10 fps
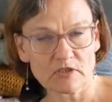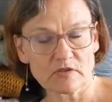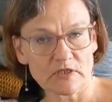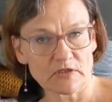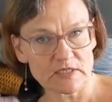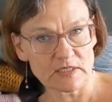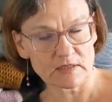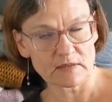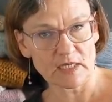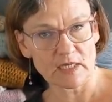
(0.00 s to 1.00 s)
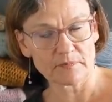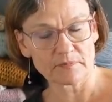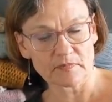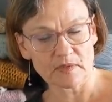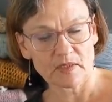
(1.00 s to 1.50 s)
so there is
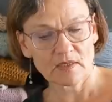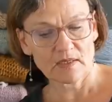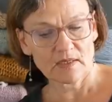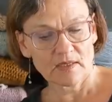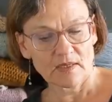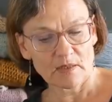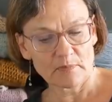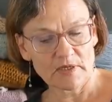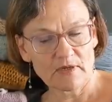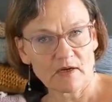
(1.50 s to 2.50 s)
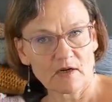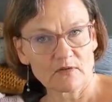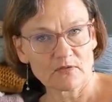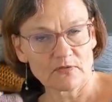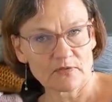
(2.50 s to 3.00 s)
a bit
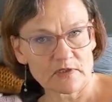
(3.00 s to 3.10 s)
of